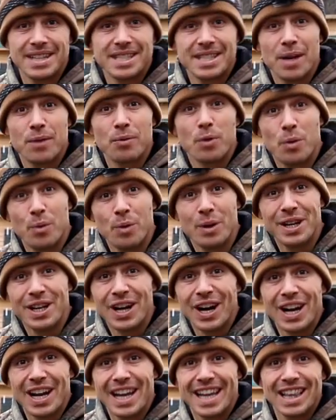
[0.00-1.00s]
is that when we
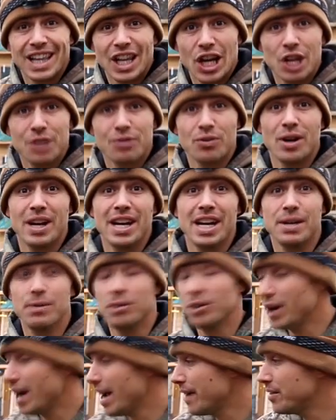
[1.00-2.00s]
got a lot of rain,
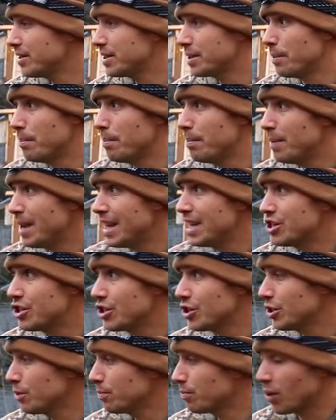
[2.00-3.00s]
we were having some
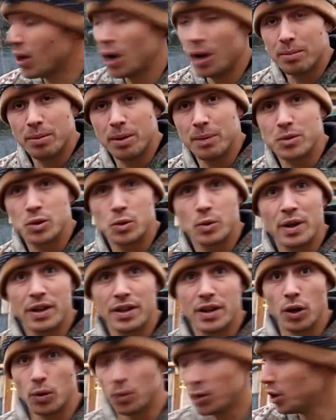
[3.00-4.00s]
major problems
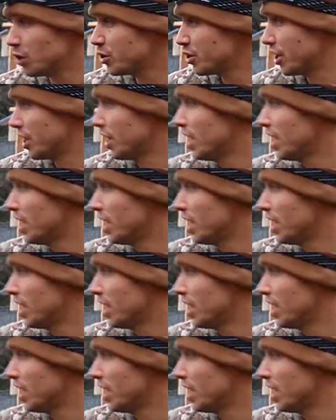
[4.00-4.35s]
with erosion.